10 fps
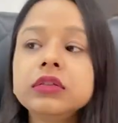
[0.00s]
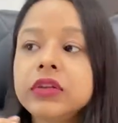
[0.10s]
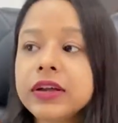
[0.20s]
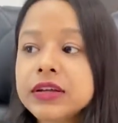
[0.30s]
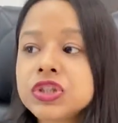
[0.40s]

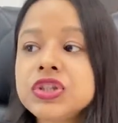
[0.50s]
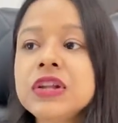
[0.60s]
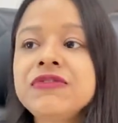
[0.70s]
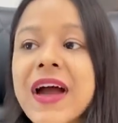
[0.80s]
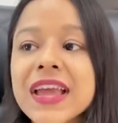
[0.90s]
the
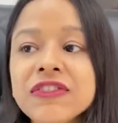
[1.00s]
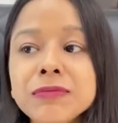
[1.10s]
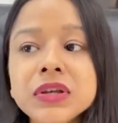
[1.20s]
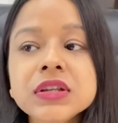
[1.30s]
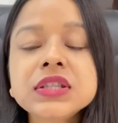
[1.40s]
additional 5
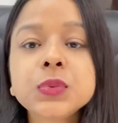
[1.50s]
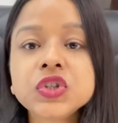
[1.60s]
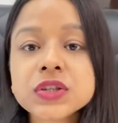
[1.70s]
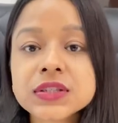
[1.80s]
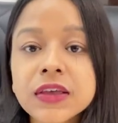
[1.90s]
minutes which
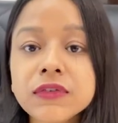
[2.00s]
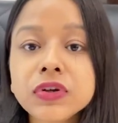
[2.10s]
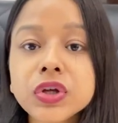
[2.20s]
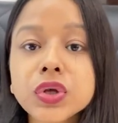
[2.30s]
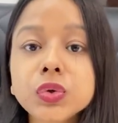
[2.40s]
is given
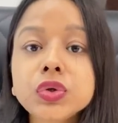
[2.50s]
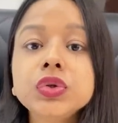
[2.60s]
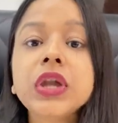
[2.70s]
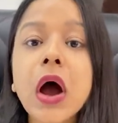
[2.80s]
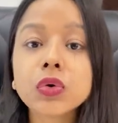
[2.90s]
to you to
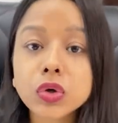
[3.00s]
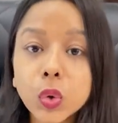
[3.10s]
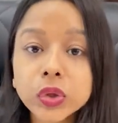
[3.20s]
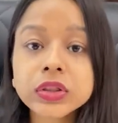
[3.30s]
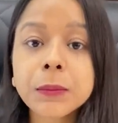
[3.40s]

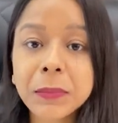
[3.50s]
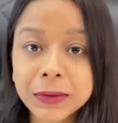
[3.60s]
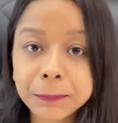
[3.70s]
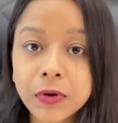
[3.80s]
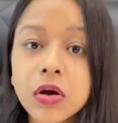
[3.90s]
download the
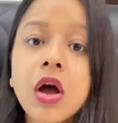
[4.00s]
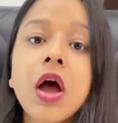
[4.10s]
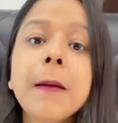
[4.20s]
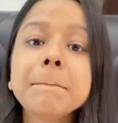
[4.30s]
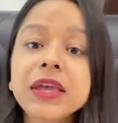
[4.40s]
paper
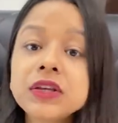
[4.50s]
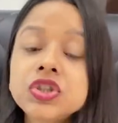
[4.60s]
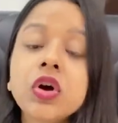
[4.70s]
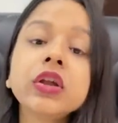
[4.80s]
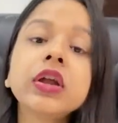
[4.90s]
make
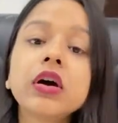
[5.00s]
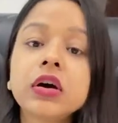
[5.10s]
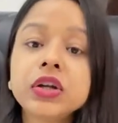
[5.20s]
sure uh,